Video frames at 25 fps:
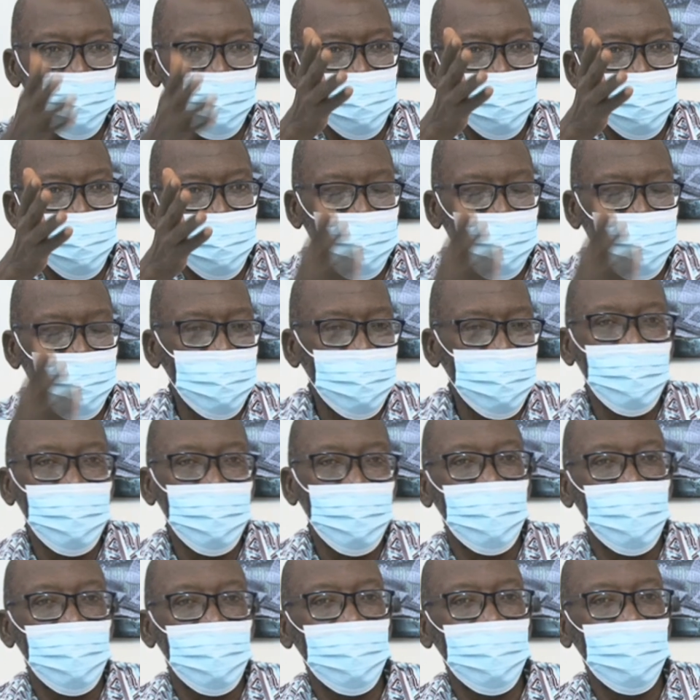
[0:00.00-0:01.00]
this
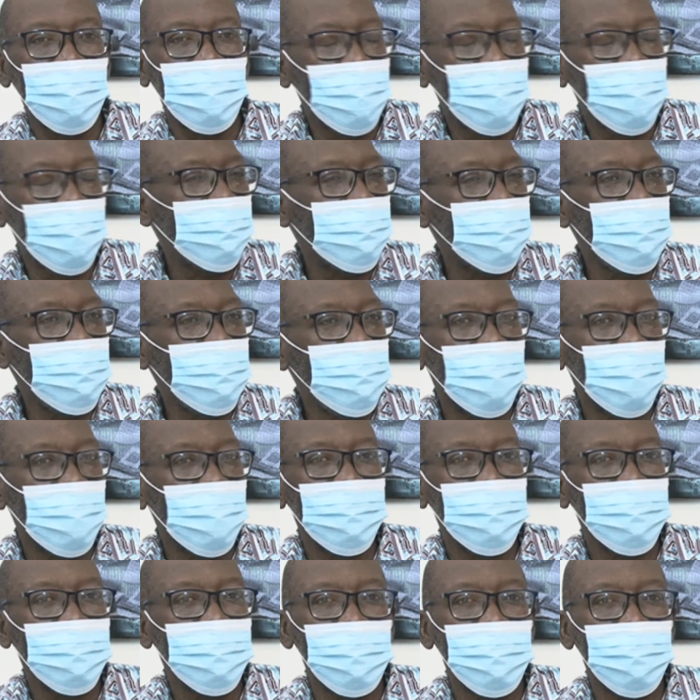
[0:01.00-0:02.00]
allegation
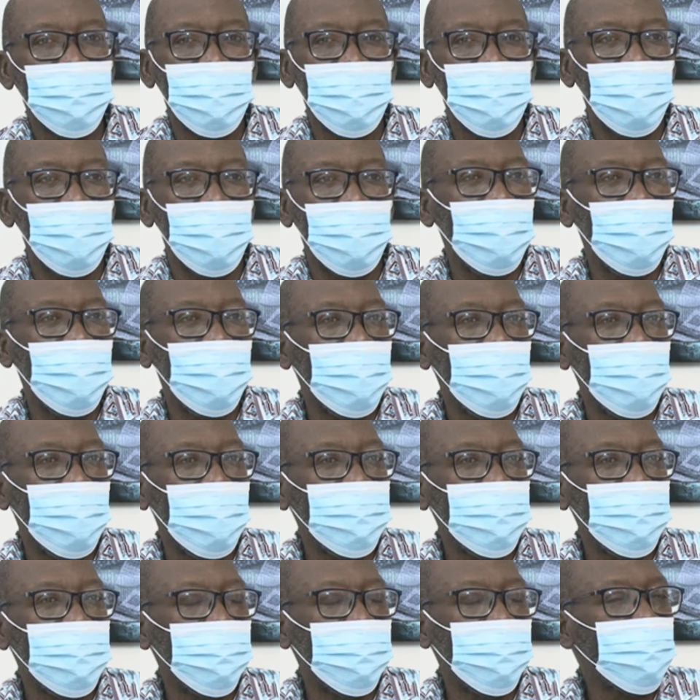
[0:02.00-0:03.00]
that
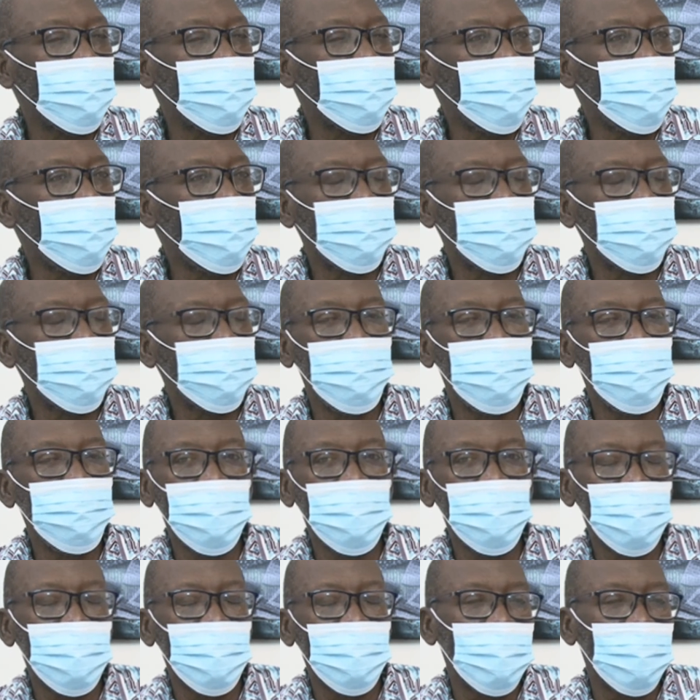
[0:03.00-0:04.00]
there was supposed to
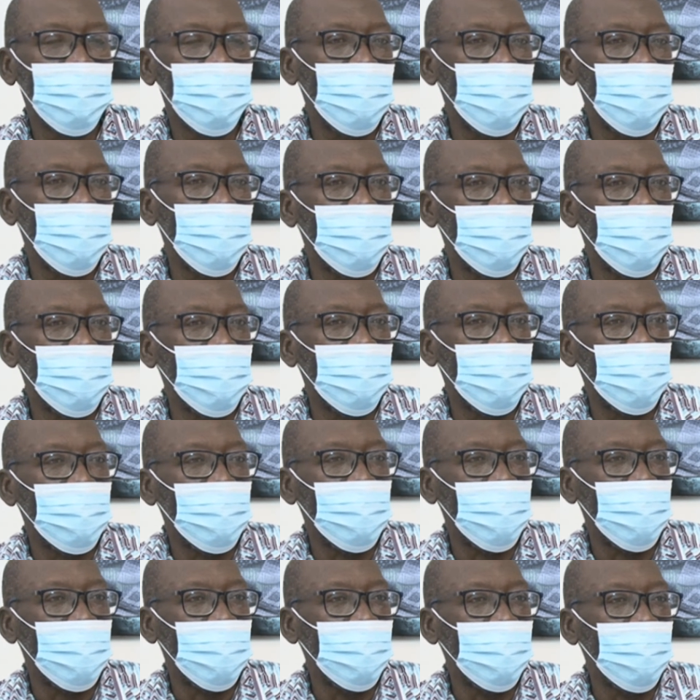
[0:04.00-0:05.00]
be
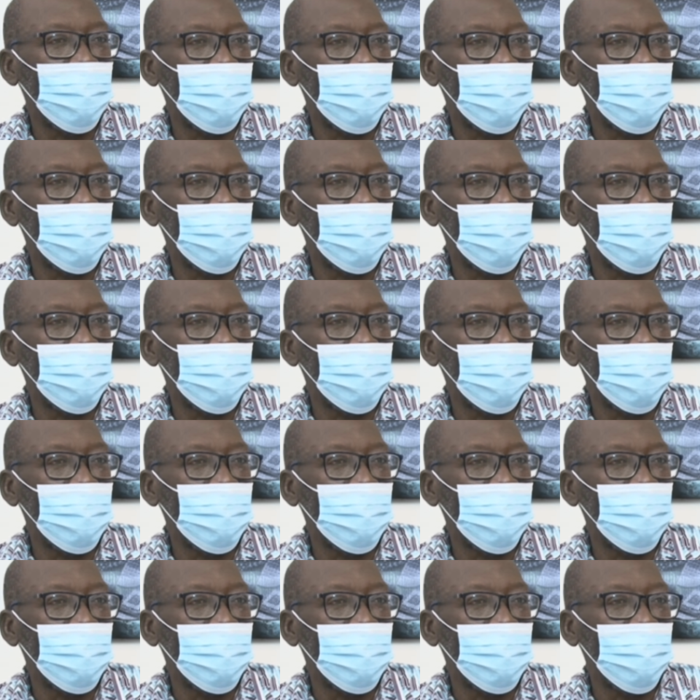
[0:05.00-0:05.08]
an